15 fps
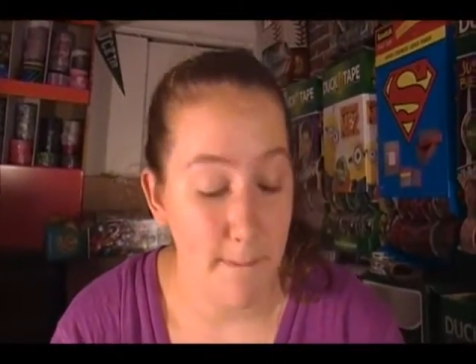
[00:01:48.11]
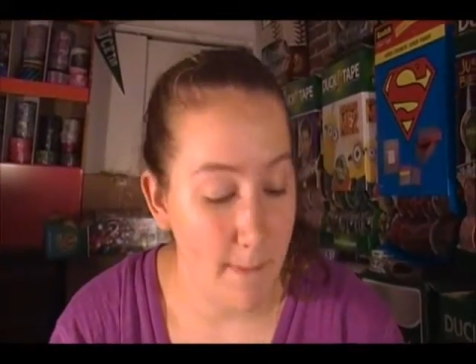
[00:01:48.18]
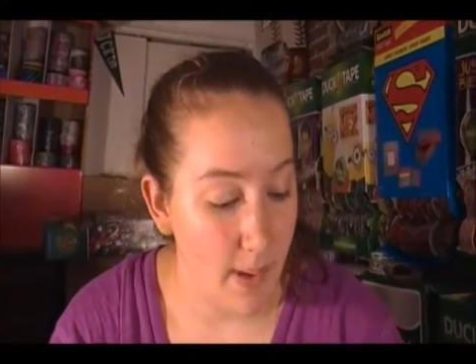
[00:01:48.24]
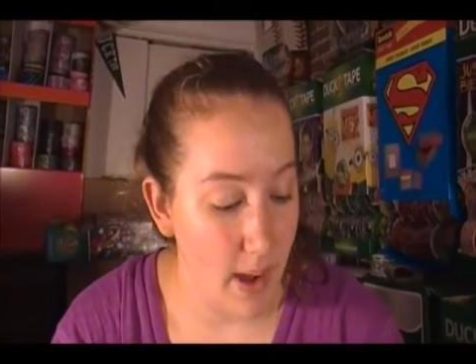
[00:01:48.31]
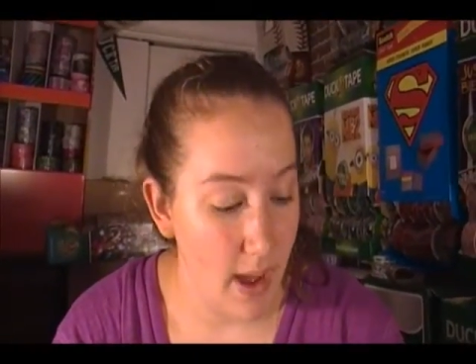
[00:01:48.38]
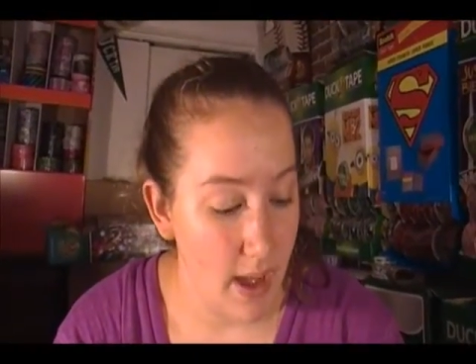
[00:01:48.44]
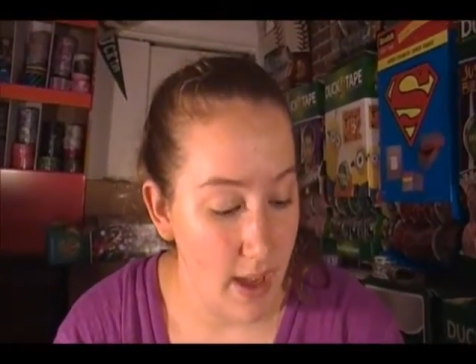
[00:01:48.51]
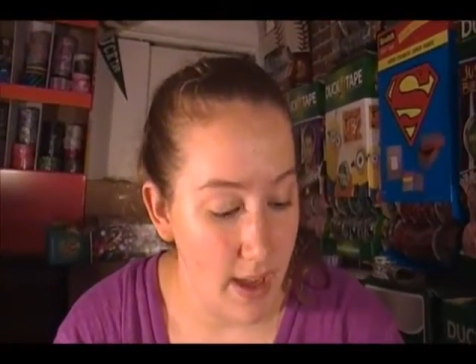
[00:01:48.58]

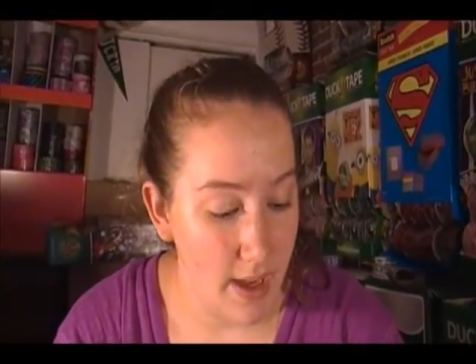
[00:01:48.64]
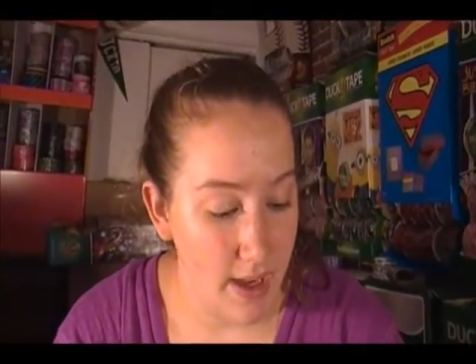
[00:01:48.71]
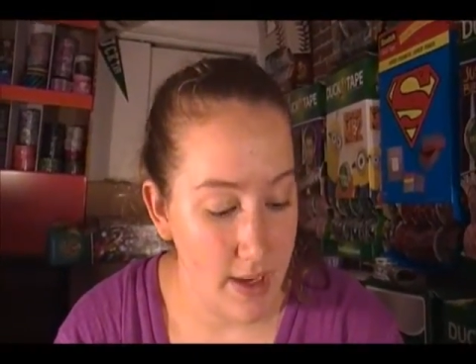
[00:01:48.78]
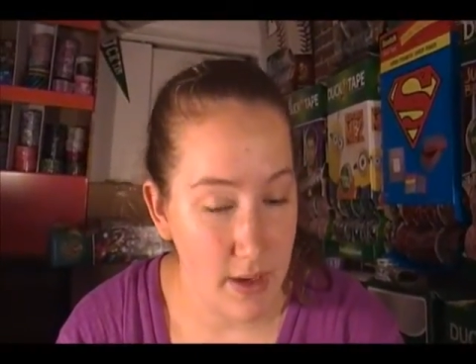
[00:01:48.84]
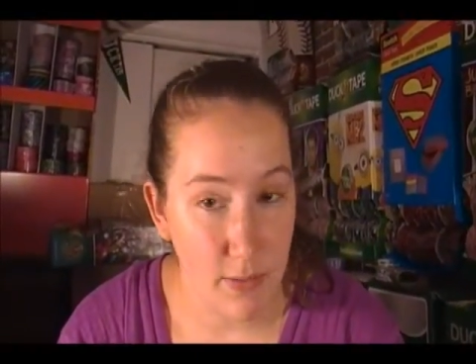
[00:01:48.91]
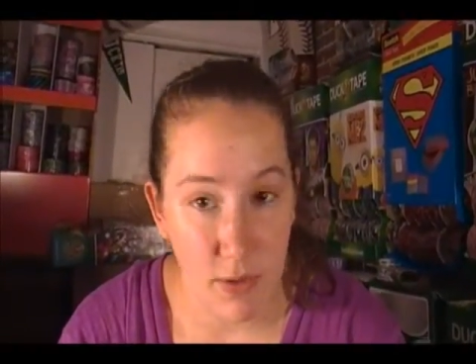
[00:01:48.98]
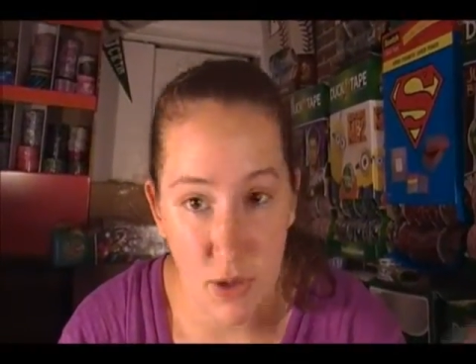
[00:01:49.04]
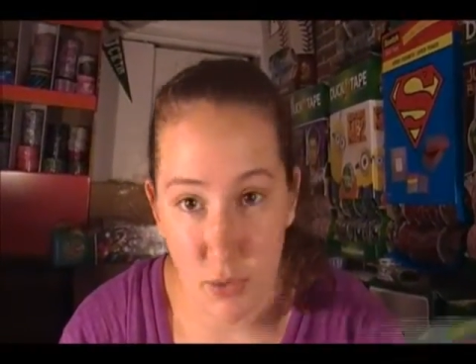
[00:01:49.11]
But I
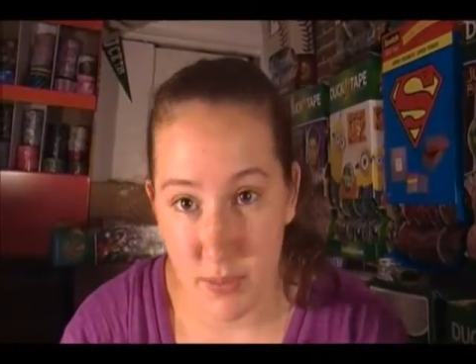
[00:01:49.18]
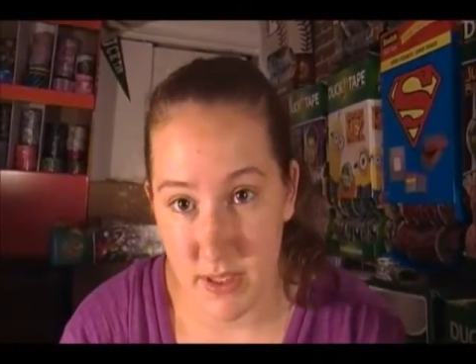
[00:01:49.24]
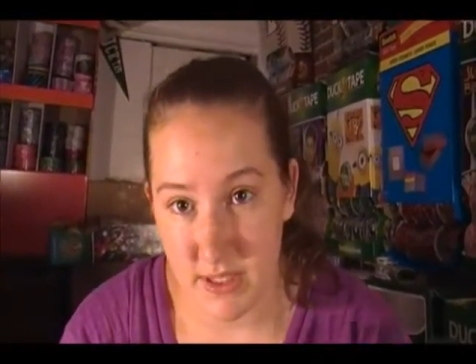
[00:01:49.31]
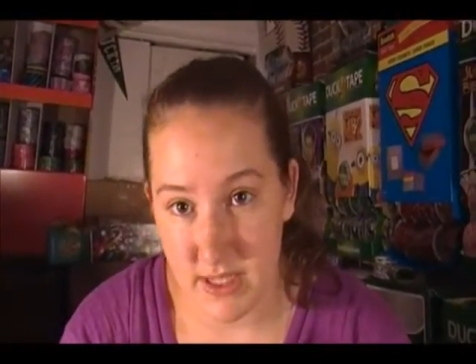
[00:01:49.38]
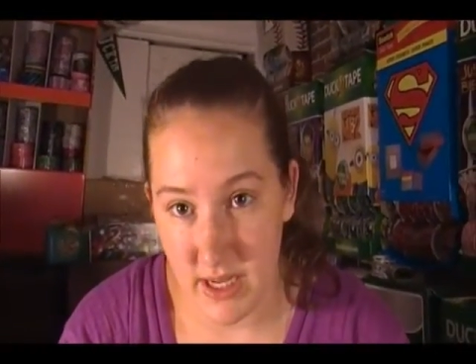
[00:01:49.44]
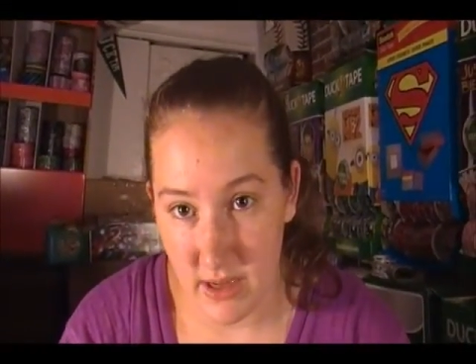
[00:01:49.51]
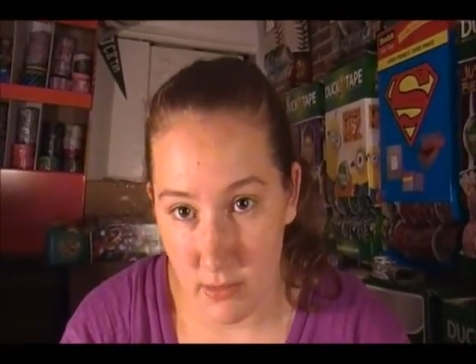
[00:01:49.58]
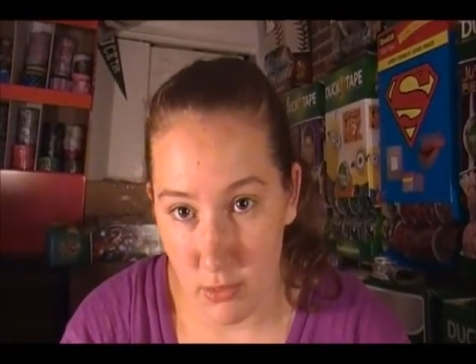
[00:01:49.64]
didn't want to open a
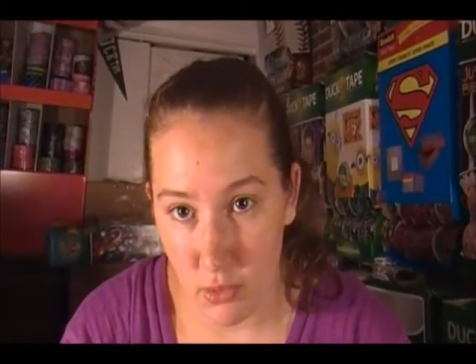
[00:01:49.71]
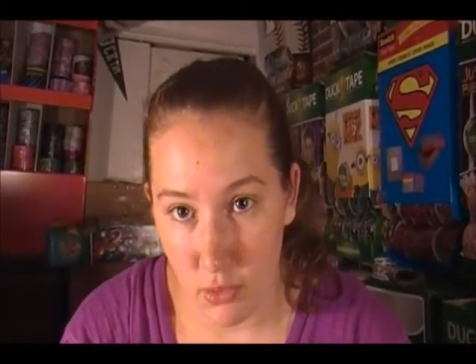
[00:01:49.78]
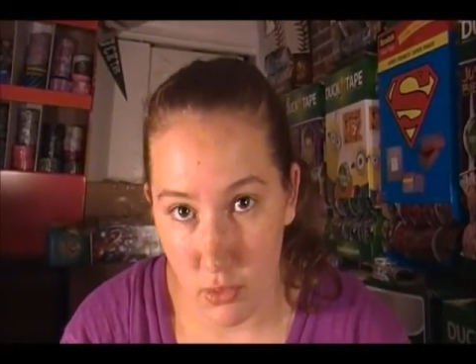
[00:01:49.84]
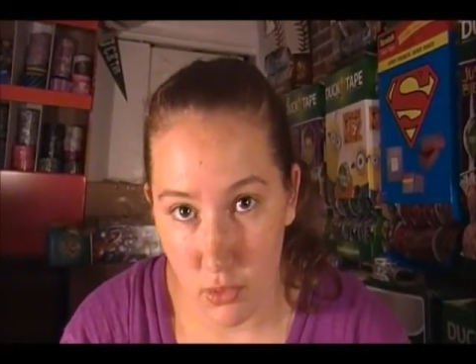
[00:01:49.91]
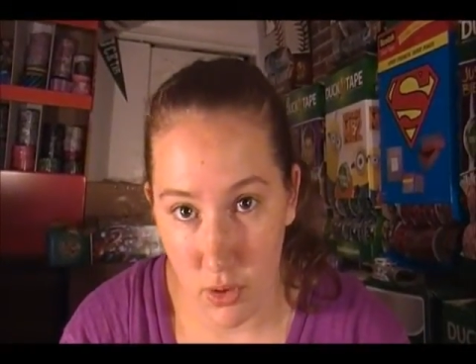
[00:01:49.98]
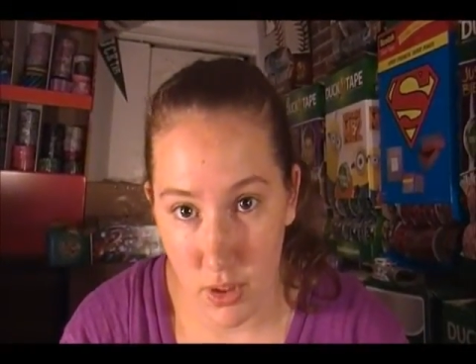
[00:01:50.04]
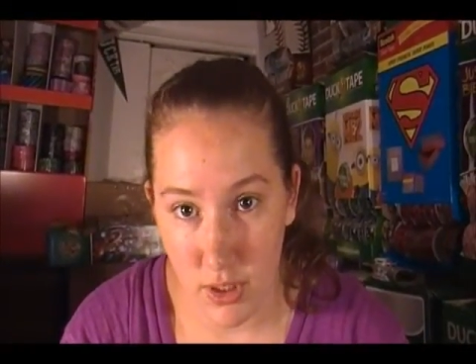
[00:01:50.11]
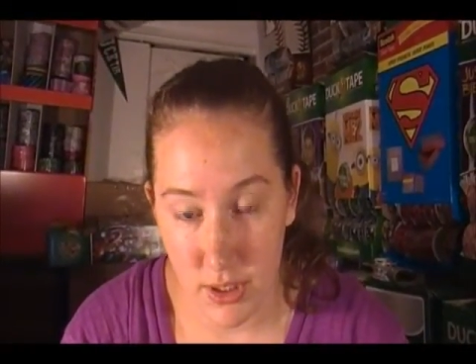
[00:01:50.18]
second
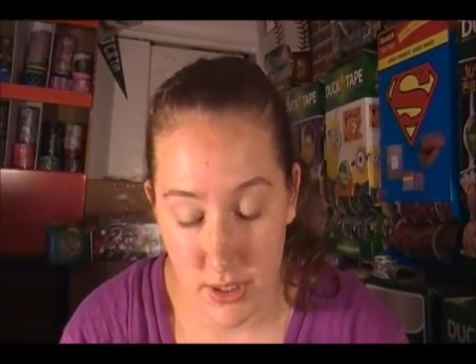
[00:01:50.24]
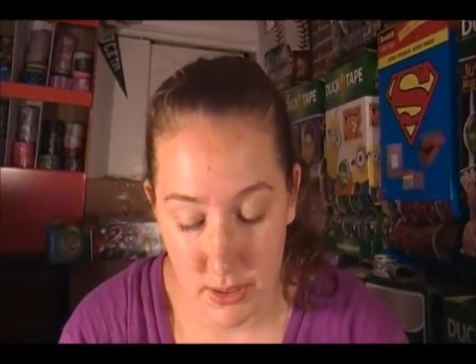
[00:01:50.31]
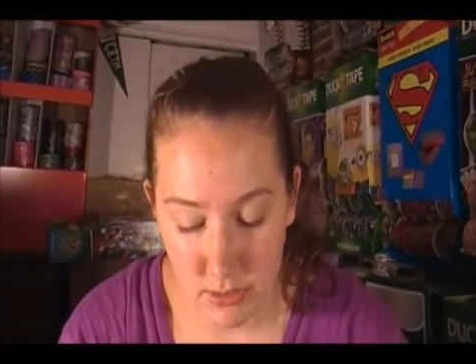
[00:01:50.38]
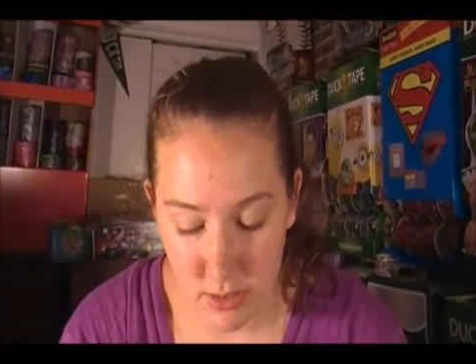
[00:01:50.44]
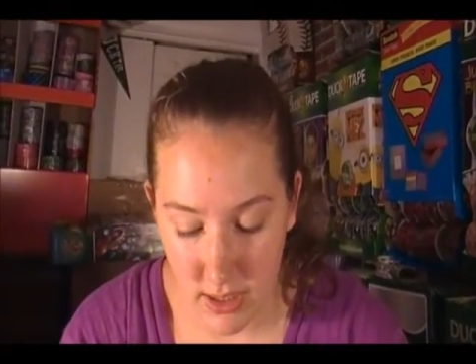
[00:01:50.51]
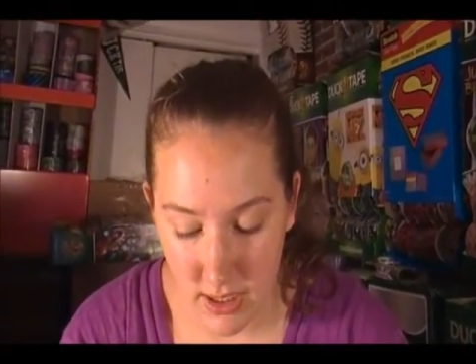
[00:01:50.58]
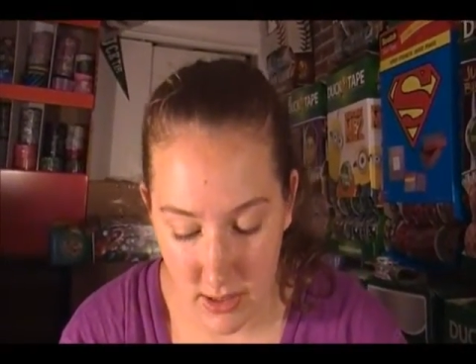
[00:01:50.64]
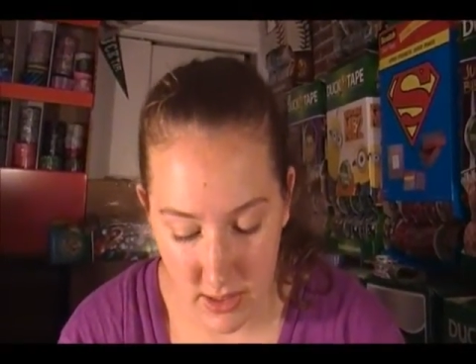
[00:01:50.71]
roll
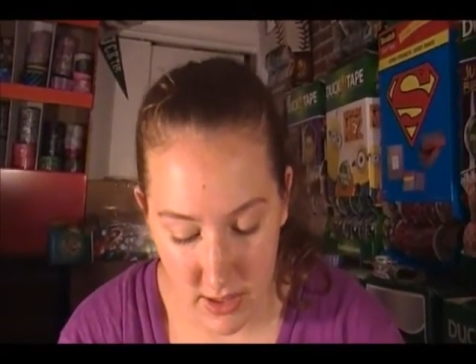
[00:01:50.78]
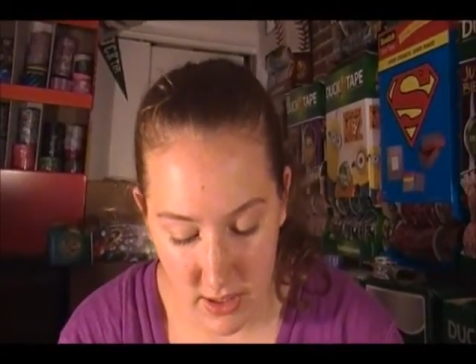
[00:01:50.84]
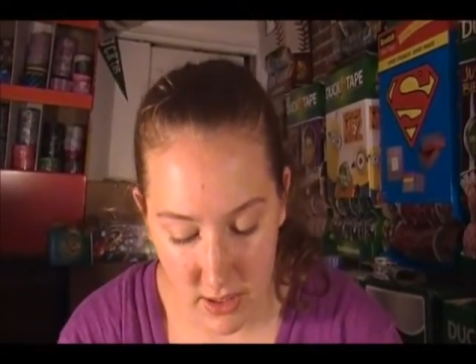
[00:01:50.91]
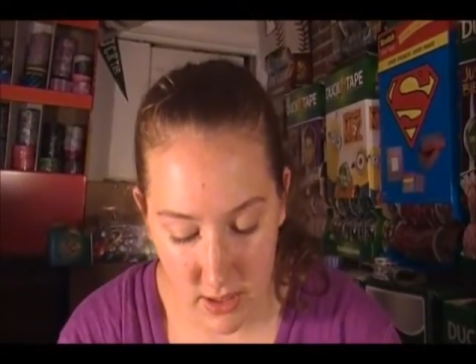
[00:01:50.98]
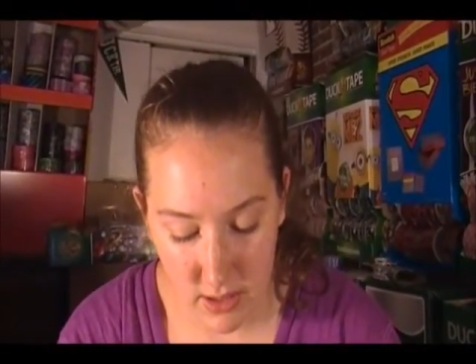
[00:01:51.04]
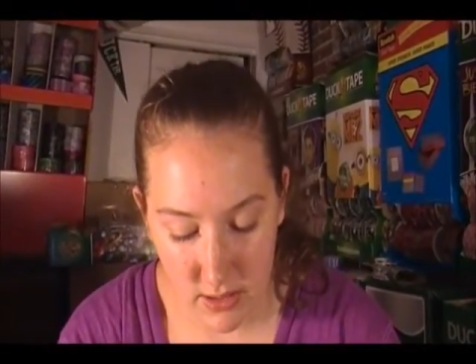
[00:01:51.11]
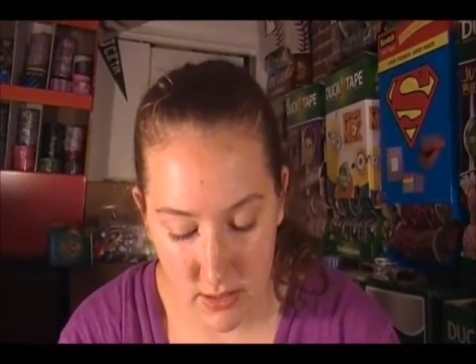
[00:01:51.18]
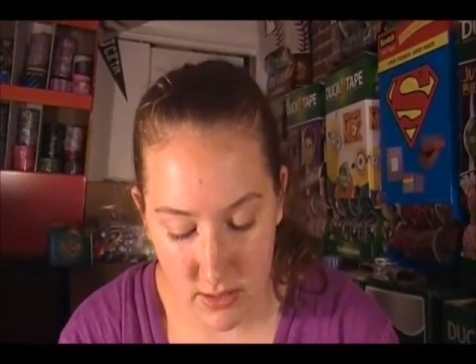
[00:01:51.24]
or anything.